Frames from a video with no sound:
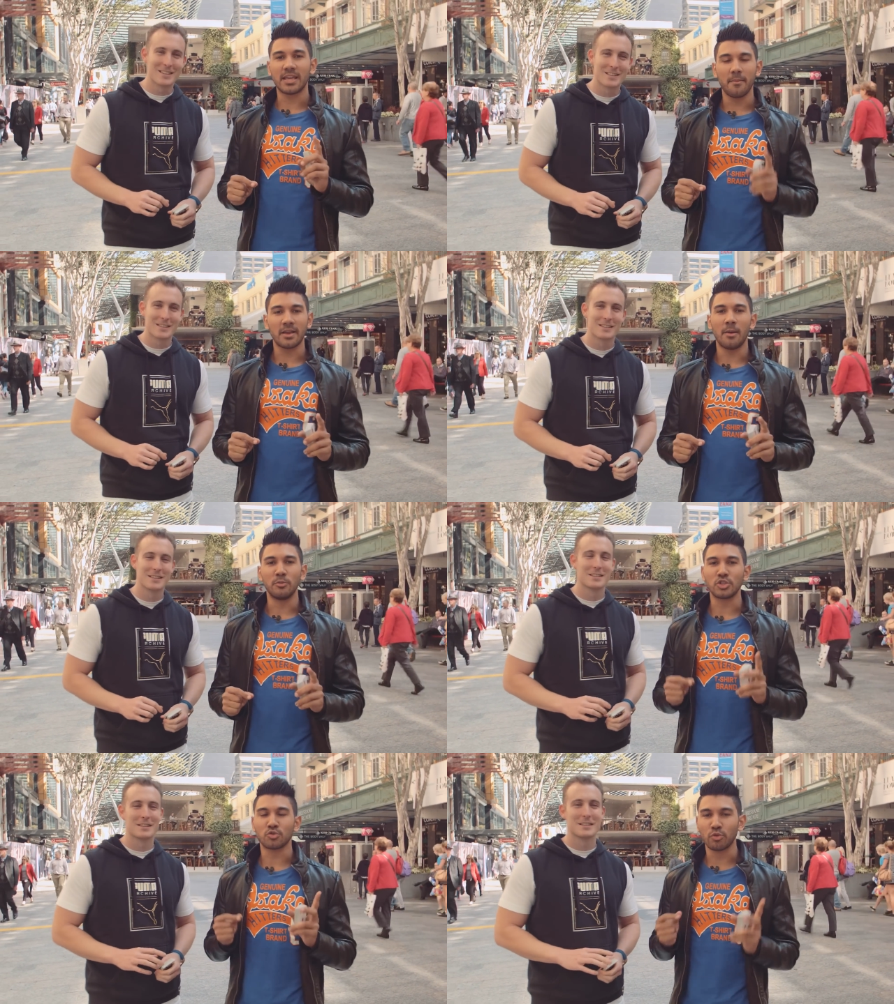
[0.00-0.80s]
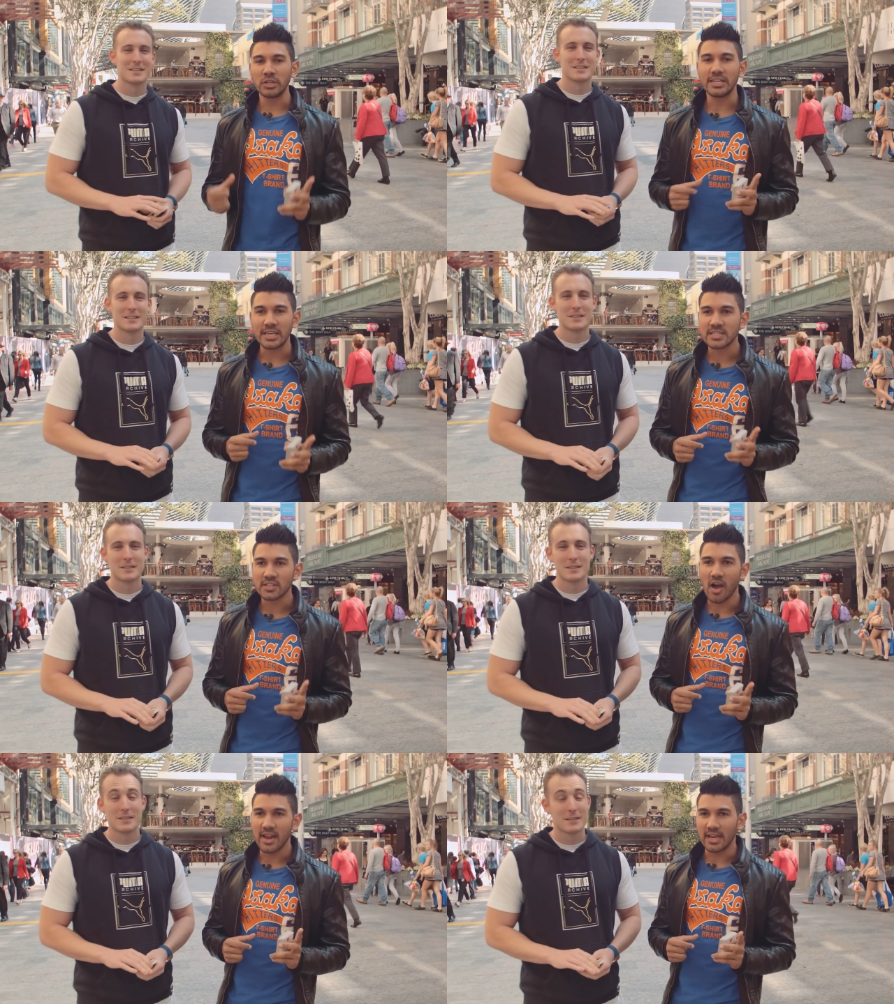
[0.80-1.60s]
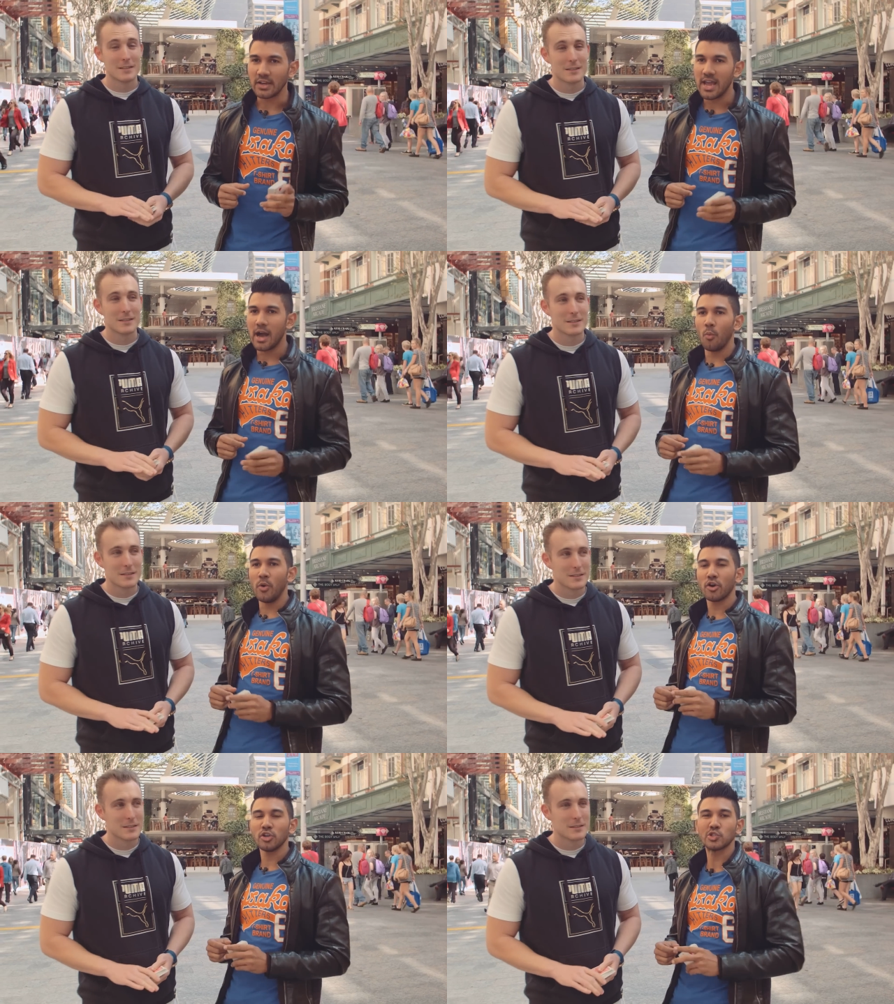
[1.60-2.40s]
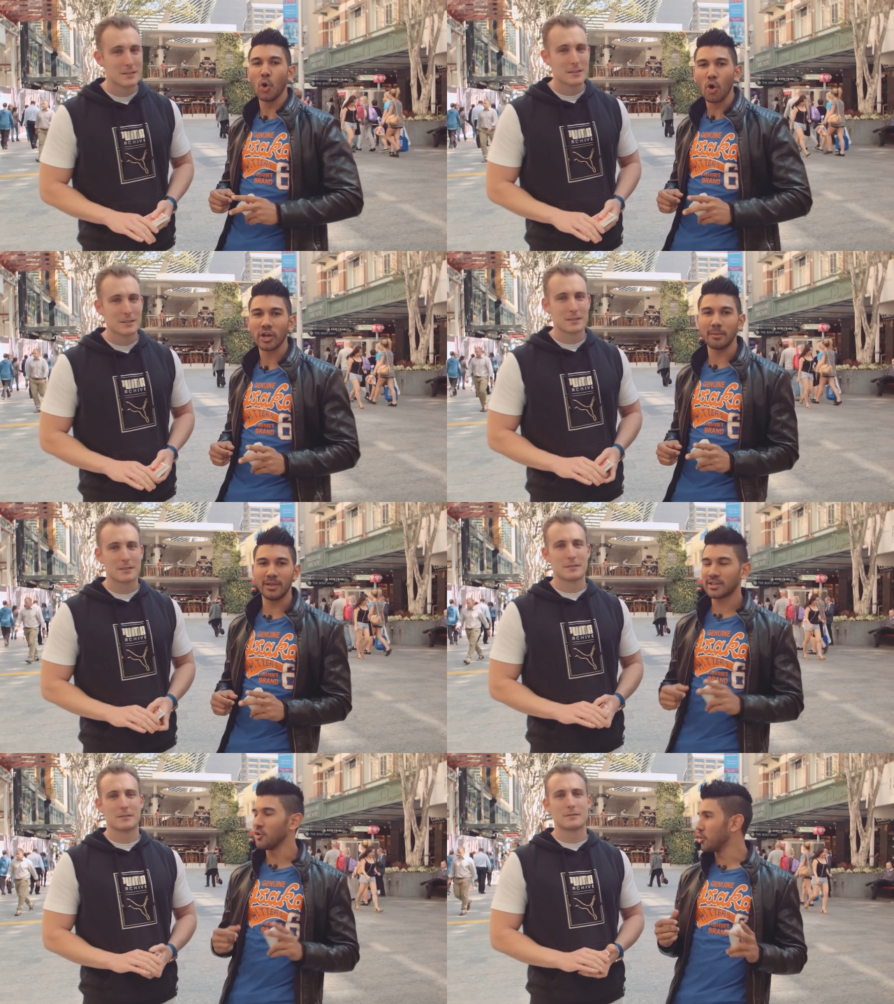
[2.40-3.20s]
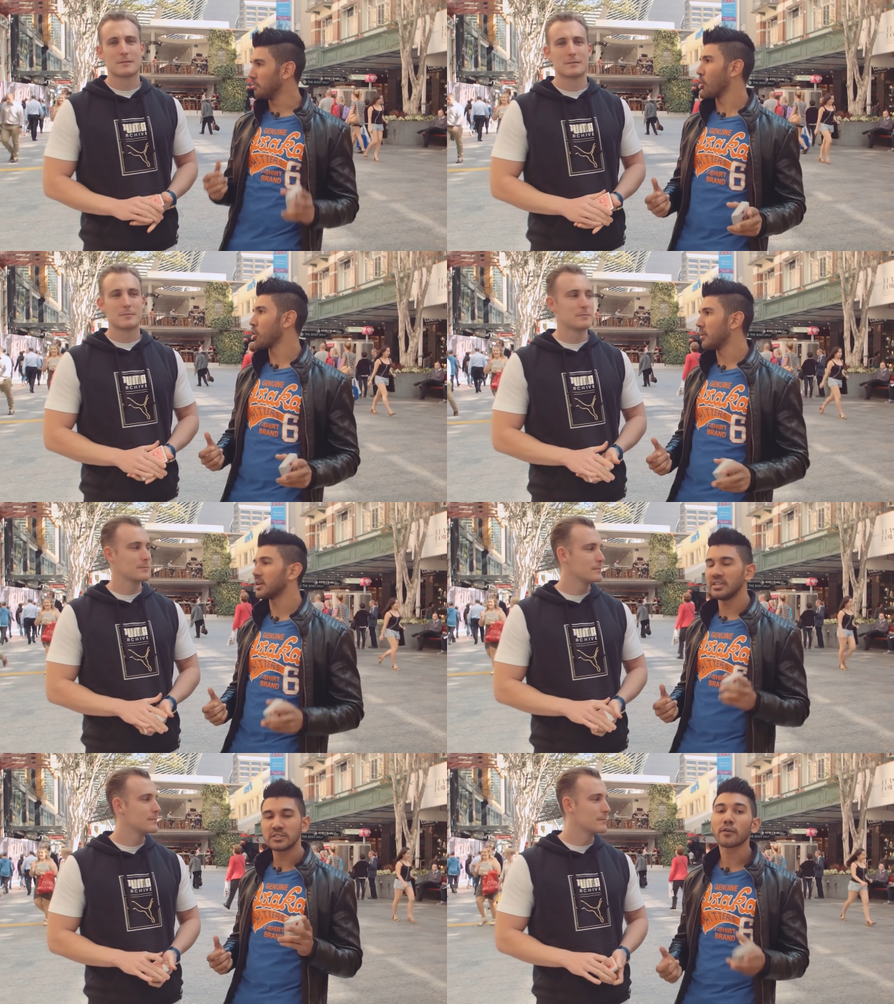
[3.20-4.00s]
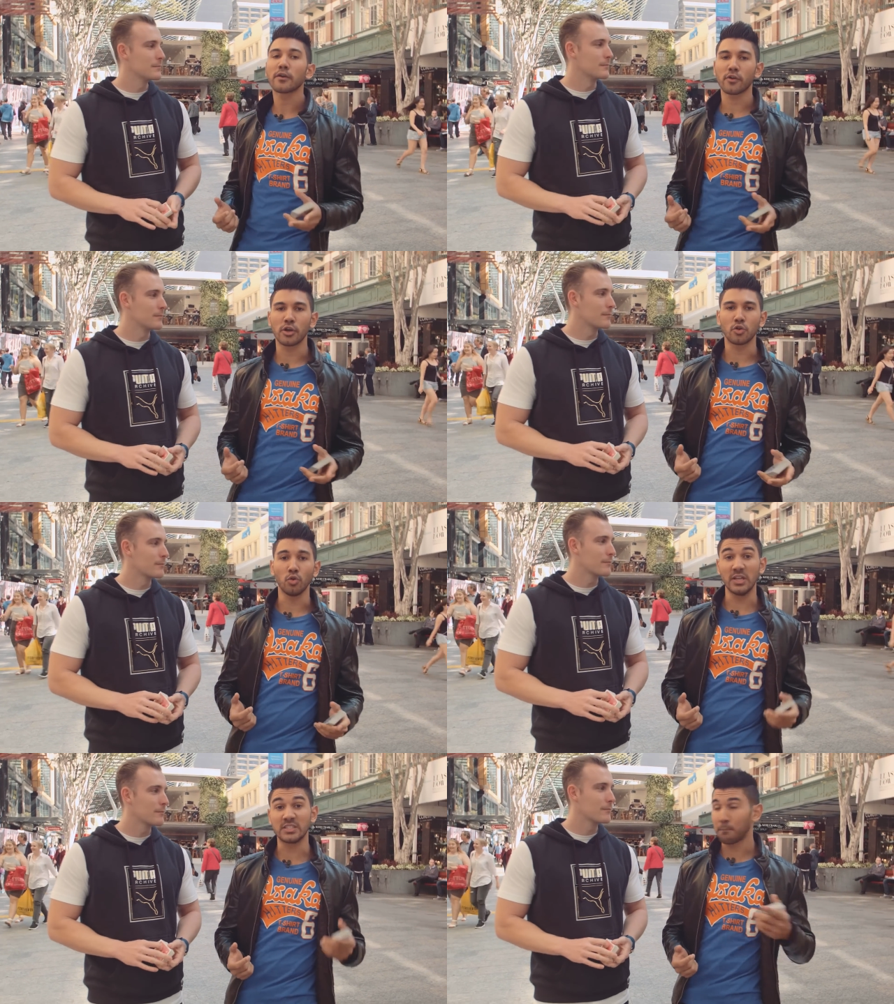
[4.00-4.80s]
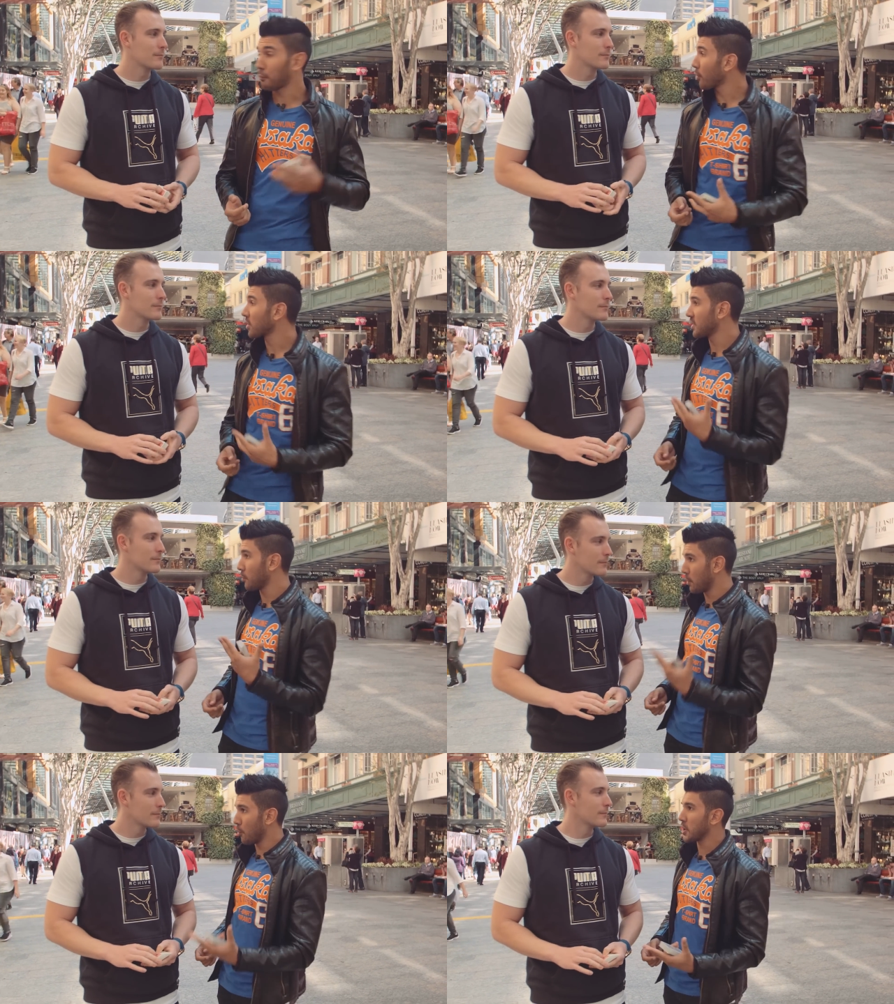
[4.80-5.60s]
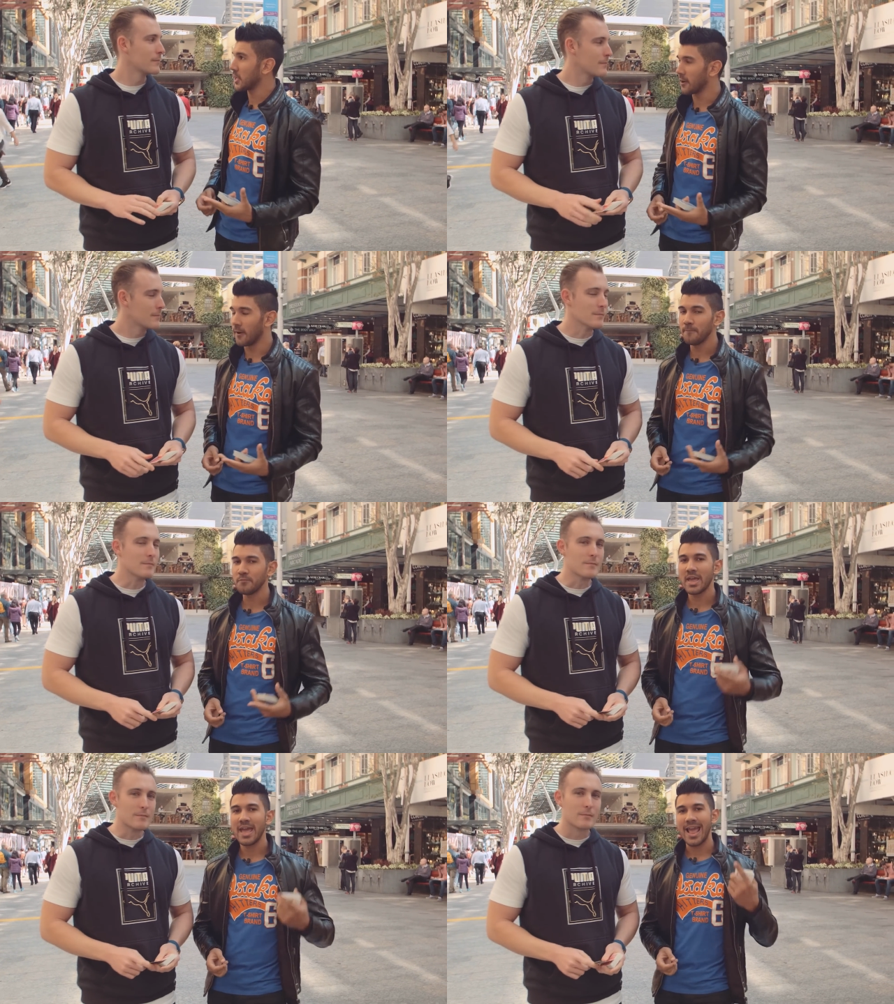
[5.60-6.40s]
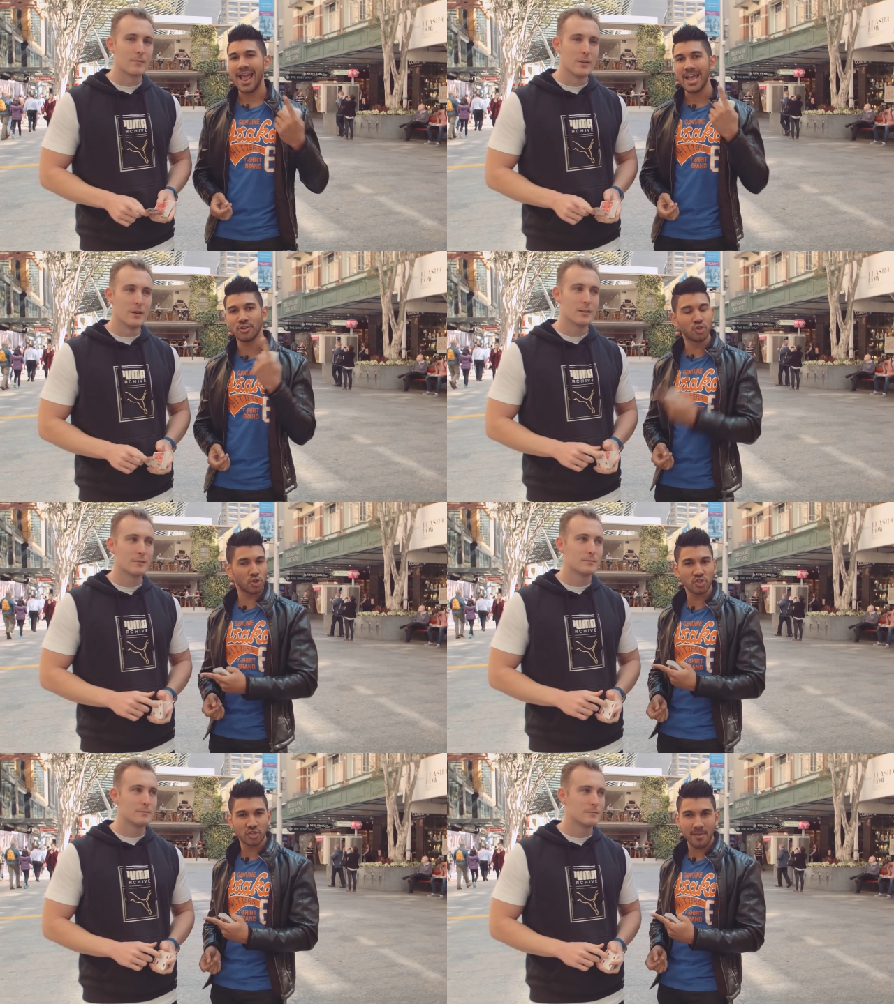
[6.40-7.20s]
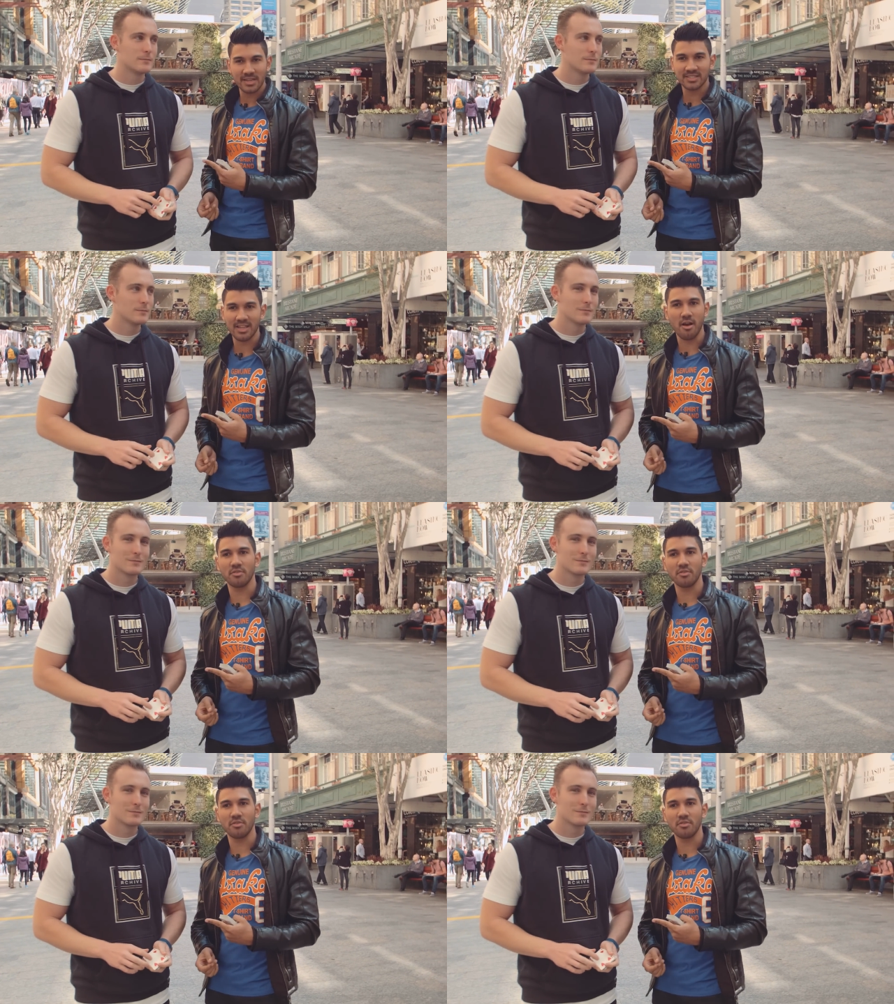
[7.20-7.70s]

Speaker 1: coming up which is really exciting. Now, we're not going to talk it up like no tomorrow, but it is very, very cool. It's a product that we're working on, and yeah. Josh is the main star